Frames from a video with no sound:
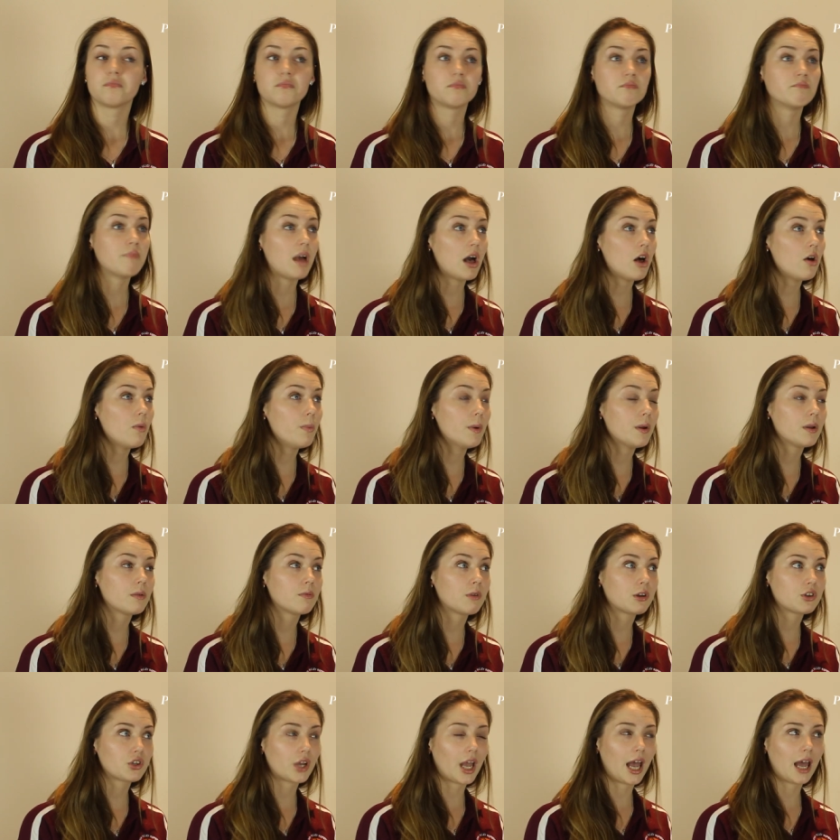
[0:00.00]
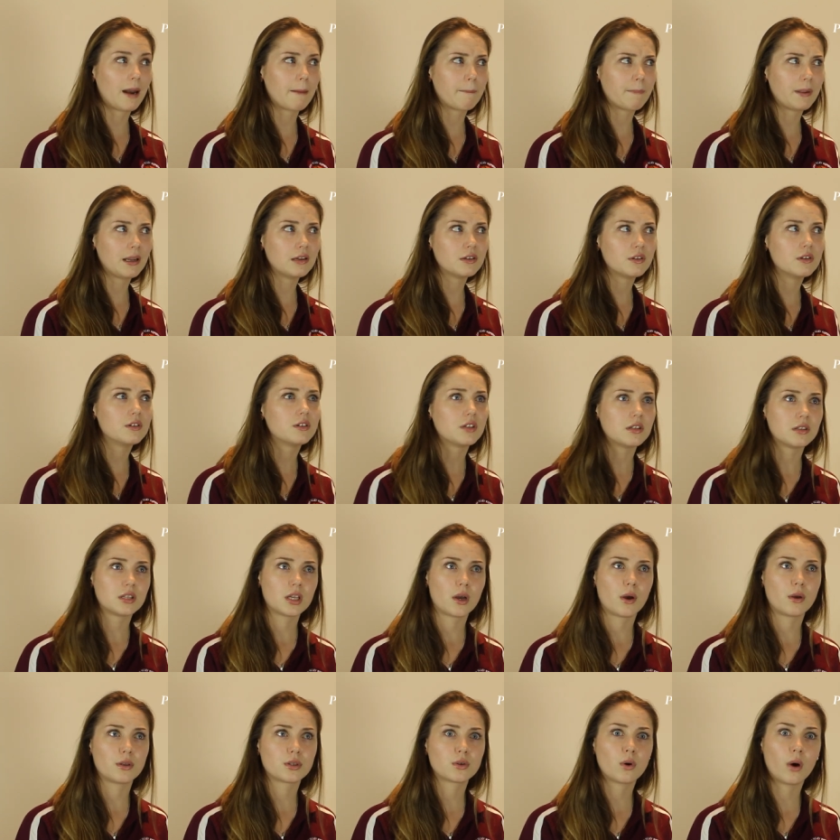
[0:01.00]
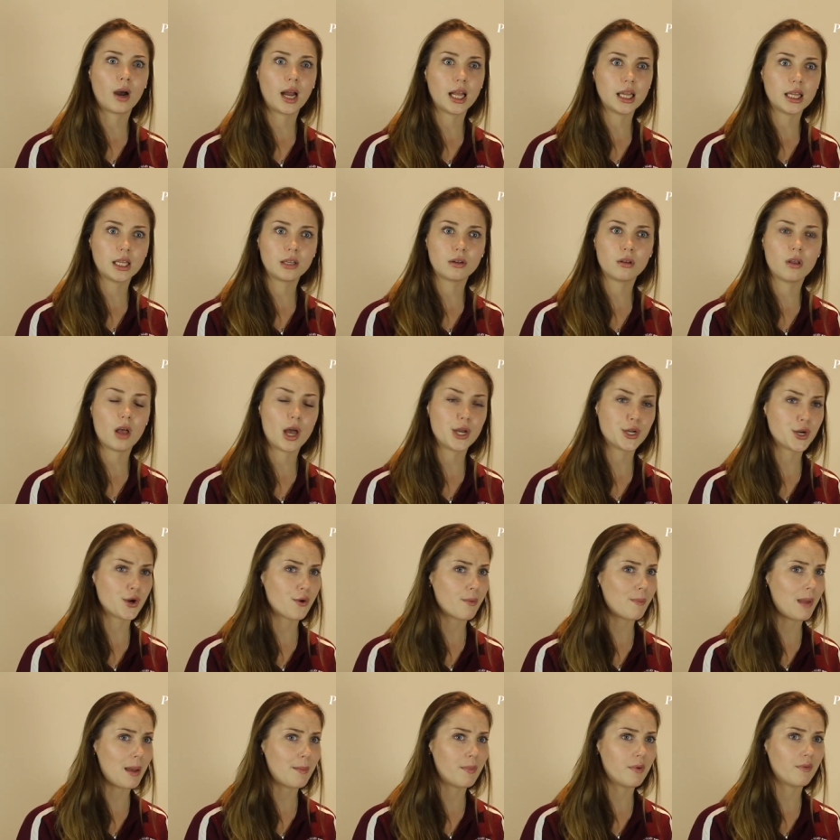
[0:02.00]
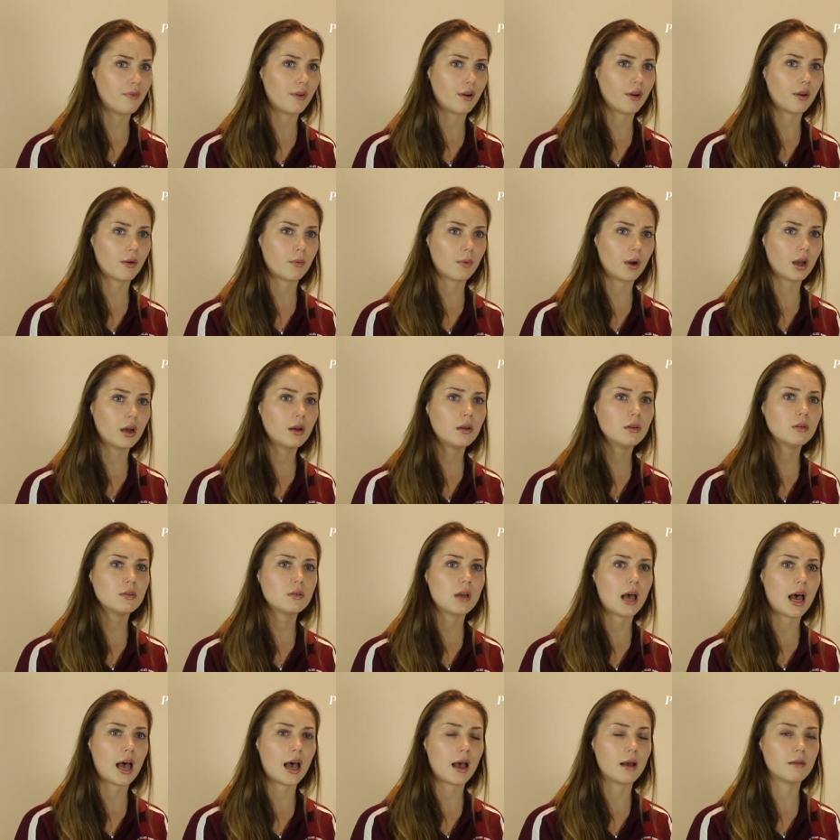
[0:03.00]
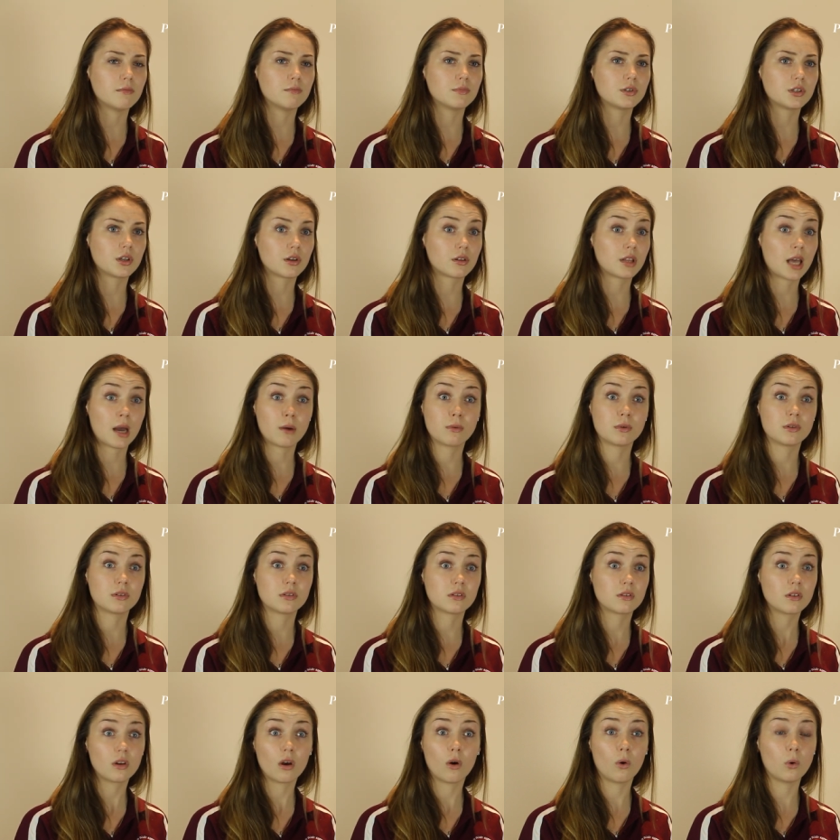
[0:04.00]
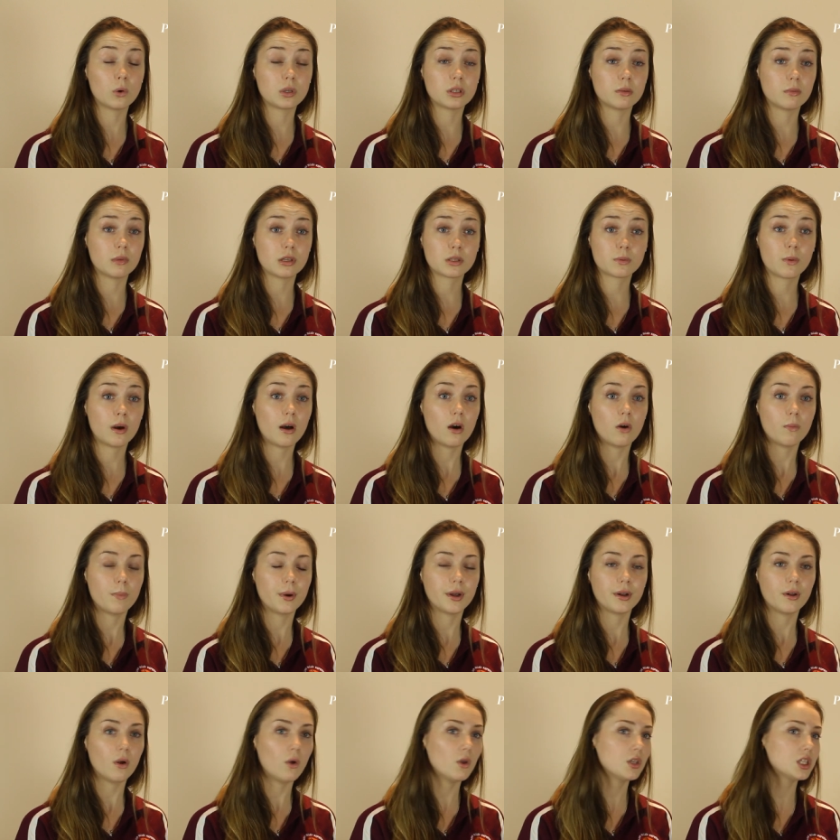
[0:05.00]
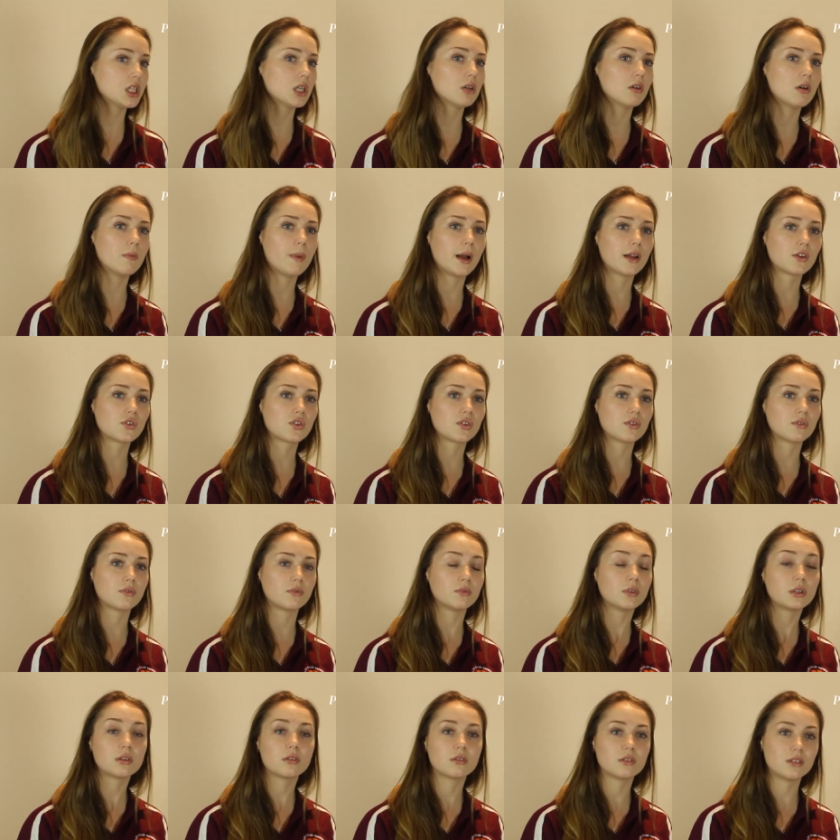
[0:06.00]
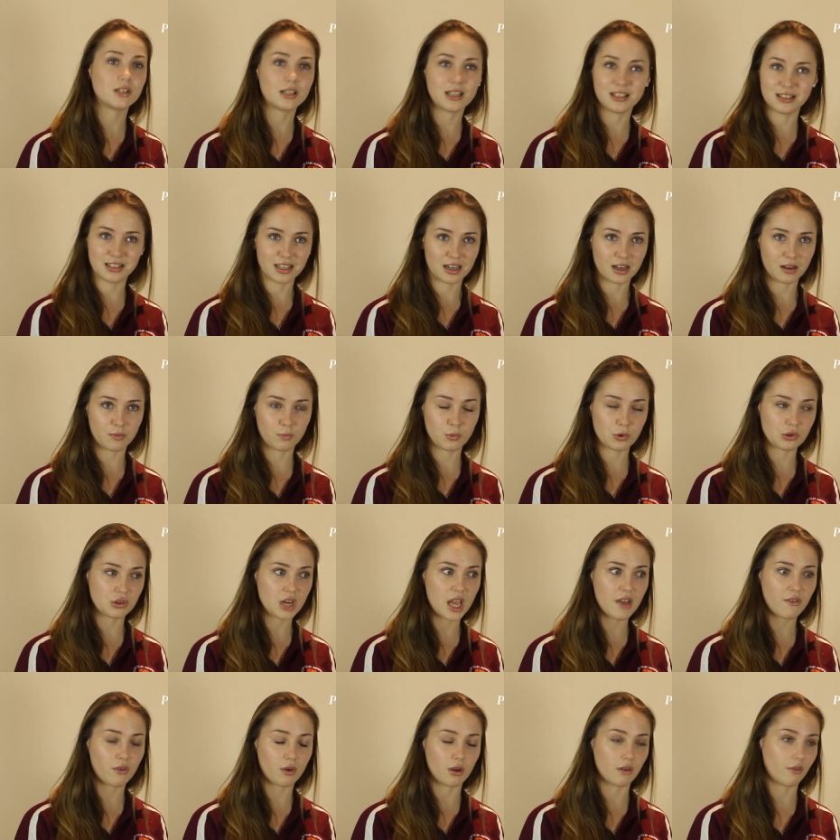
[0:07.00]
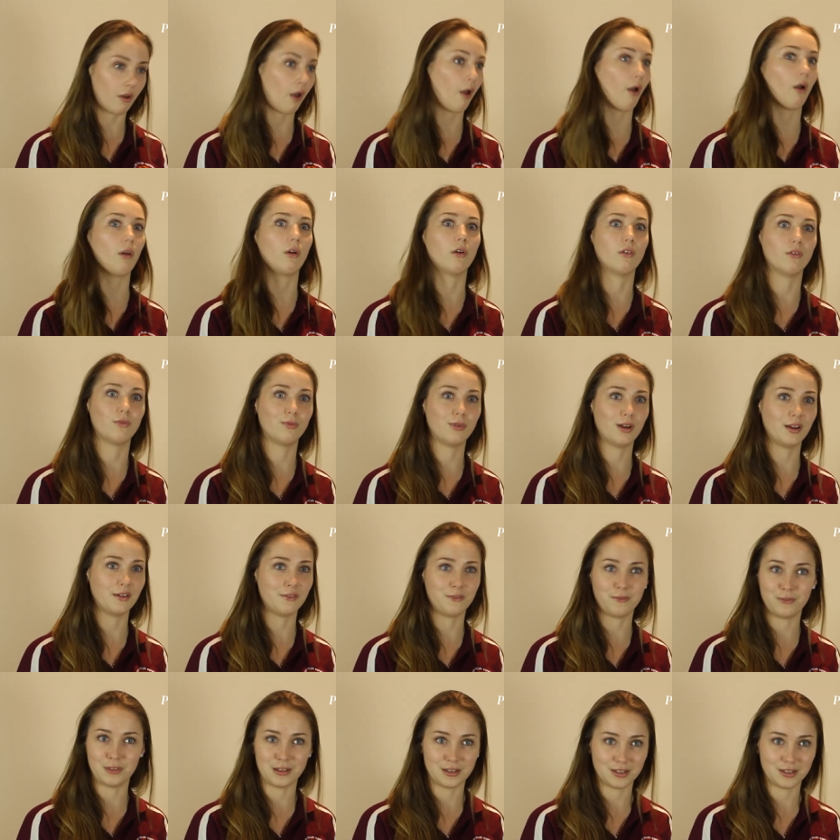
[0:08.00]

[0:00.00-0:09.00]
Melbourne, which I hadn't been to since I was quite little. I don't remember very well, so that was awesome as well, but also a bunch of little cities that I would never have heard of if